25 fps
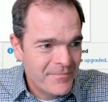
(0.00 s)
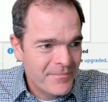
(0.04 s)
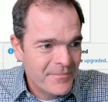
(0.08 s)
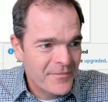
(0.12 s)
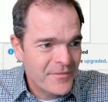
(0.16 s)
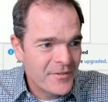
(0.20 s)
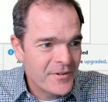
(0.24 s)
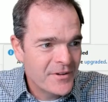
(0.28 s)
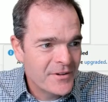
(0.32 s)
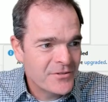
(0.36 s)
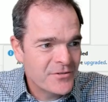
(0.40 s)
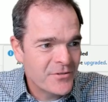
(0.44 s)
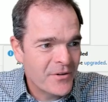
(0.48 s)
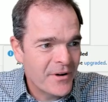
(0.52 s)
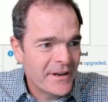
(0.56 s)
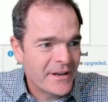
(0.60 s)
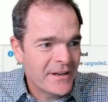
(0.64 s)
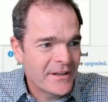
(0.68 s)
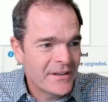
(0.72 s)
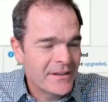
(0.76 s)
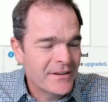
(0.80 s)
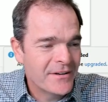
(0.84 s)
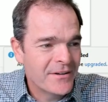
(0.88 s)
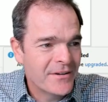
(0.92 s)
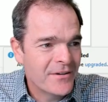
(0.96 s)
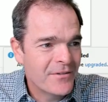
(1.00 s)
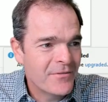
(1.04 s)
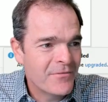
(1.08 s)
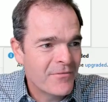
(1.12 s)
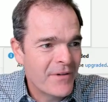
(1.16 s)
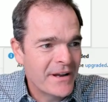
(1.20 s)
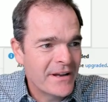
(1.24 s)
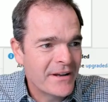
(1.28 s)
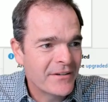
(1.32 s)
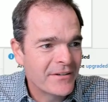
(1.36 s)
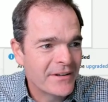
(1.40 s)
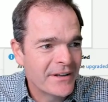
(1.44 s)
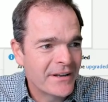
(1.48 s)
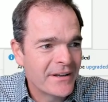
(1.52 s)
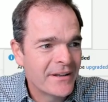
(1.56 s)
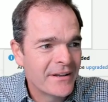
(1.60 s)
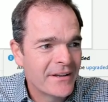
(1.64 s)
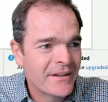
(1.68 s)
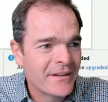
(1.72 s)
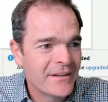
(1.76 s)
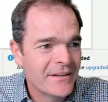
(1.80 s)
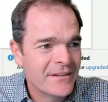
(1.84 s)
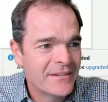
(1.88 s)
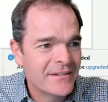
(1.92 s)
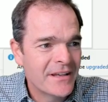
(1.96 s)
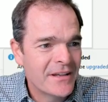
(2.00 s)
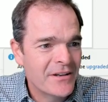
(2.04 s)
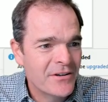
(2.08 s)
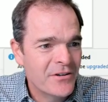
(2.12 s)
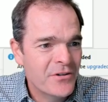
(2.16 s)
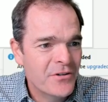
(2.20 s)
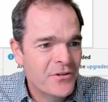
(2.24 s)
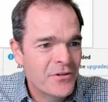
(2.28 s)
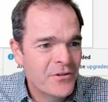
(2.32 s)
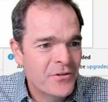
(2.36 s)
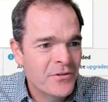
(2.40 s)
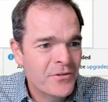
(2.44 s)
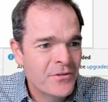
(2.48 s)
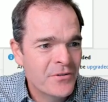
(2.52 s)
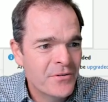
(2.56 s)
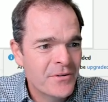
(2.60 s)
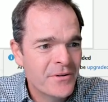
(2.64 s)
So I can right click and say new